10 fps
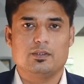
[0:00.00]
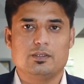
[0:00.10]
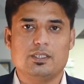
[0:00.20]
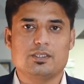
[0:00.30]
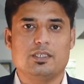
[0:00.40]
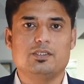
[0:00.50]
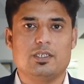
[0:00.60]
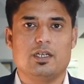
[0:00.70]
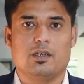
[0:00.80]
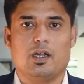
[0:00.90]
Just
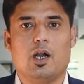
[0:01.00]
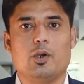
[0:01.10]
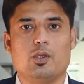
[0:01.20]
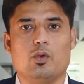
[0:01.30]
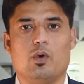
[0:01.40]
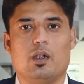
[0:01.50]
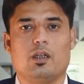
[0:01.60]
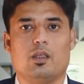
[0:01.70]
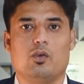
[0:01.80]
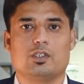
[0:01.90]
consider how you
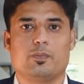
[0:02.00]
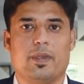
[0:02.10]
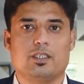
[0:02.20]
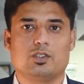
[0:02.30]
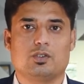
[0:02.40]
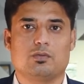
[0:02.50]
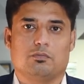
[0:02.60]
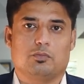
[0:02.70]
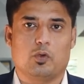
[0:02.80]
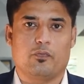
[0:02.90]
want your space
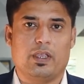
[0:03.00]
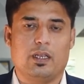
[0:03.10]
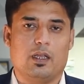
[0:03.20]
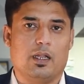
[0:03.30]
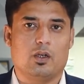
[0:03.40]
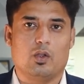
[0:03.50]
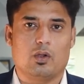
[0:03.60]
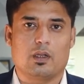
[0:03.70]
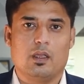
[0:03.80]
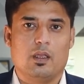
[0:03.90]
to feel and
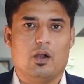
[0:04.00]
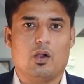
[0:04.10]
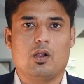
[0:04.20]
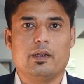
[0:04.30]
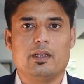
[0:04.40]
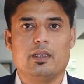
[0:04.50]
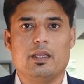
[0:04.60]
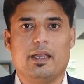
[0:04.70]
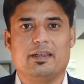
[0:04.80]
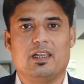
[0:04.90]
look accordingly
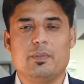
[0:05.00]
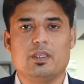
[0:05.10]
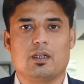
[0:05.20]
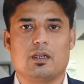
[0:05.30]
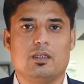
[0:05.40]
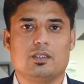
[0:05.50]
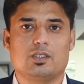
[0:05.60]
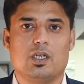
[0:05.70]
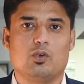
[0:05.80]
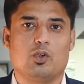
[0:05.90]
and limit the colors
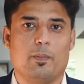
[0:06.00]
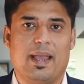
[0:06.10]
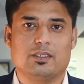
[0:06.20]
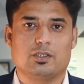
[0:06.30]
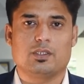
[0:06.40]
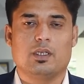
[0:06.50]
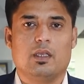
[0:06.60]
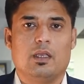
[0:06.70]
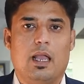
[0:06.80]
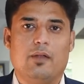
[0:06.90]
down to match.
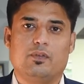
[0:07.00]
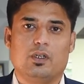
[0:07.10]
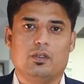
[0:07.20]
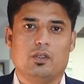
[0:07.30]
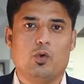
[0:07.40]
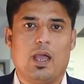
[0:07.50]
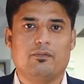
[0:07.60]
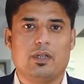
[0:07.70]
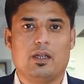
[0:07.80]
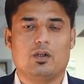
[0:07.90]
After you
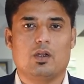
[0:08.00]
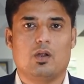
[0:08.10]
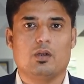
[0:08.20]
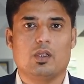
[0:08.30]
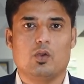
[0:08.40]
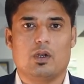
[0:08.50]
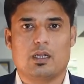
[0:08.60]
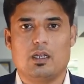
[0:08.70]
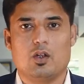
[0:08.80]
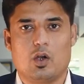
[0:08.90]
have narrowed down your
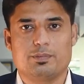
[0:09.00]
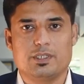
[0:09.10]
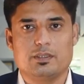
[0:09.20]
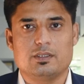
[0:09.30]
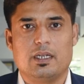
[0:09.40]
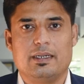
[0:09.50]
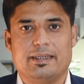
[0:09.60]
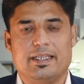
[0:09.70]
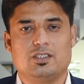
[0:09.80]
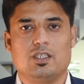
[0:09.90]
color options,
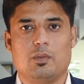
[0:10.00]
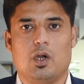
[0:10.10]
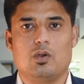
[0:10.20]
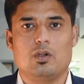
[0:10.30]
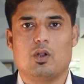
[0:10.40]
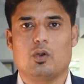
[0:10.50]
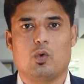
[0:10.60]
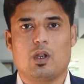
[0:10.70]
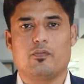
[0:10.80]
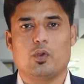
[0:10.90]
test them out on
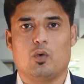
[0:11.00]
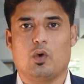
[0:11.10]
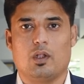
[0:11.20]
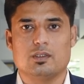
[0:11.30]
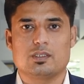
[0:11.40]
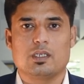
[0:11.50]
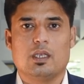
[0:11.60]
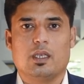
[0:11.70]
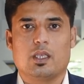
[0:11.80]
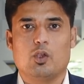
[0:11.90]
one of your walls.
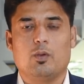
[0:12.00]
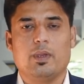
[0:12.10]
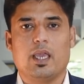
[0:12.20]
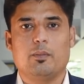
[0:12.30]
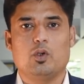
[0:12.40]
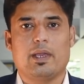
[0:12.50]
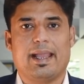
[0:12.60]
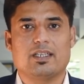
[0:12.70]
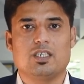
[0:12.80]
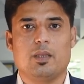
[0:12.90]
You'll be able to
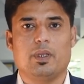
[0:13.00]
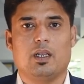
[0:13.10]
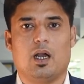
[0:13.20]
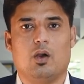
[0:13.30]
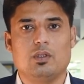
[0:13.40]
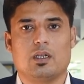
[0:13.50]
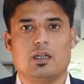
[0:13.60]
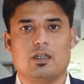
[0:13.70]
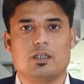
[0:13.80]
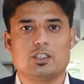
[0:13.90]
examine how the
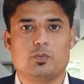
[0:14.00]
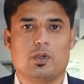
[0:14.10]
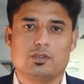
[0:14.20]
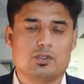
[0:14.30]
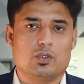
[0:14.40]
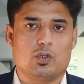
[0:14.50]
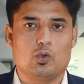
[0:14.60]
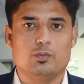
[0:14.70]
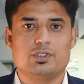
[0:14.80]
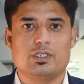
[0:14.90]
color responds to the
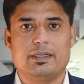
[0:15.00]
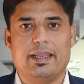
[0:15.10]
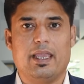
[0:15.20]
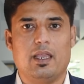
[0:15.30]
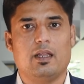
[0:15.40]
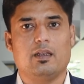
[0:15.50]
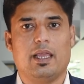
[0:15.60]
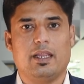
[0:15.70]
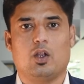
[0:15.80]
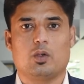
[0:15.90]
room's day and
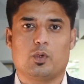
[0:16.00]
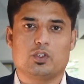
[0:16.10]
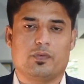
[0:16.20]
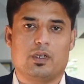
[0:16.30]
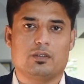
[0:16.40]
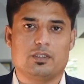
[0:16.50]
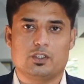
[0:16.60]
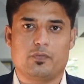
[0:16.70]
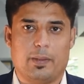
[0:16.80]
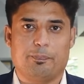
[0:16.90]
night atmosphere
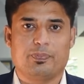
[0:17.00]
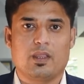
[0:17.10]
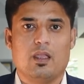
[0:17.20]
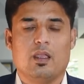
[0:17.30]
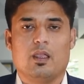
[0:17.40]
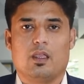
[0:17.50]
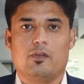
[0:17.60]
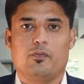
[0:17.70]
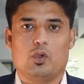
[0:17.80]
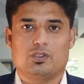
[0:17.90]
this way.
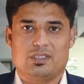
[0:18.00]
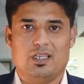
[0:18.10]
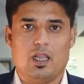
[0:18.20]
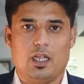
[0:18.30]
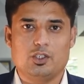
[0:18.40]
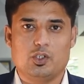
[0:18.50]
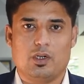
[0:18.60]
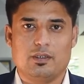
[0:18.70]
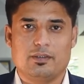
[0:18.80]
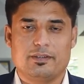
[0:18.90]
If you're still
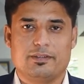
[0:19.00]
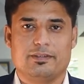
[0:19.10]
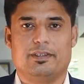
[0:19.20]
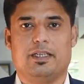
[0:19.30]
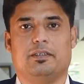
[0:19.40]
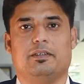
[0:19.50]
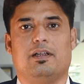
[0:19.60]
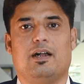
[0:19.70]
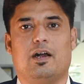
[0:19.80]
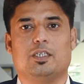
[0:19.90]
unsure, then
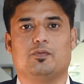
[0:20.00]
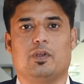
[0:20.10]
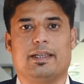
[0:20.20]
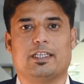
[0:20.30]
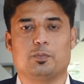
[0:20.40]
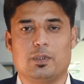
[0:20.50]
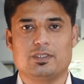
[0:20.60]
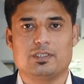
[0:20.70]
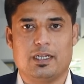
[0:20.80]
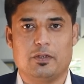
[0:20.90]
ask for an
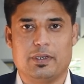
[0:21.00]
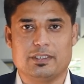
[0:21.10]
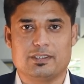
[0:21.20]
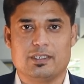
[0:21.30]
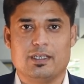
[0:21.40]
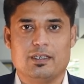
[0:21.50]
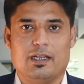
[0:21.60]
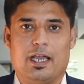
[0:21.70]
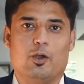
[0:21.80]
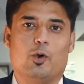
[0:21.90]
expert's advice.
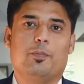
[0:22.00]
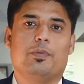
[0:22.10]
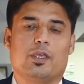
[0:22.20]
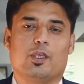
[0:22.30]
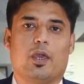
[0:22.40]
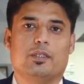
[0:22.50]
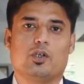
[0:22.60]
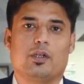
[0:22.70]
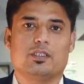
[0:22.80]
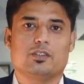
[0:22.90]
I hope you
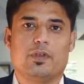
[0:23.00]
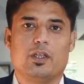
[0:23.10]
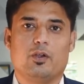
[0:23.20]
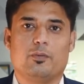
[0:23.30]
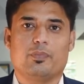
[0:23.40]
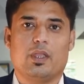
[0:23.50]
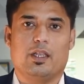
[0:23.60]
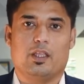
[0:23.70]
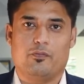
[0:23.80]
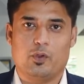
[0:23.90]
enjoyed this video,
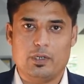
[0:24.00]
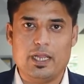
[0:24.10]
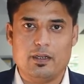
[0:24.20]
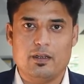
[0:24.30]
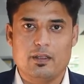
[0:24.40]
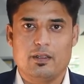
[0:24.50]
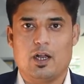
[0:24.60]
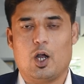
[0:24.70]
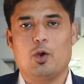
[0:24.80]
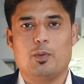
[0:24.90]
and if you
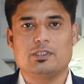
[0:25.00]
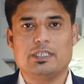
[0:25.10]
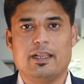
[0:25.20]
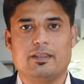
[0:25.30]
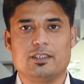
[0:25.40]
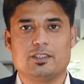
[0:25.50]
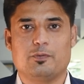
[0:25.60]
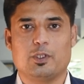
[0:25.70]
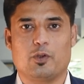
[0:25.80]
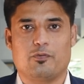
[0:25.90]
did, how about sharing this
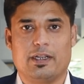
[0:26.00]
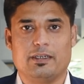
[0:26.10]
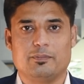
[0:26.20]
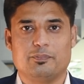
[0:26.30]
with your friends?